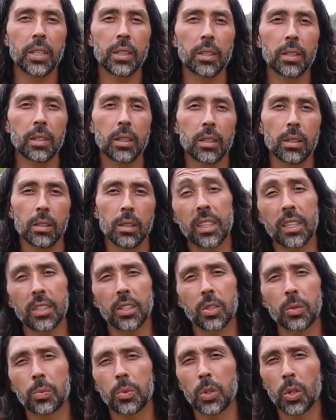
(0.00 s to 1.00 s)
yet, hit
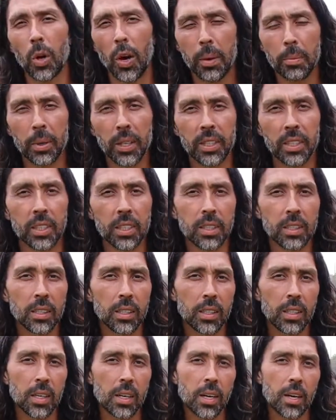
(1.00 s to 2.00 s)
that subscribe button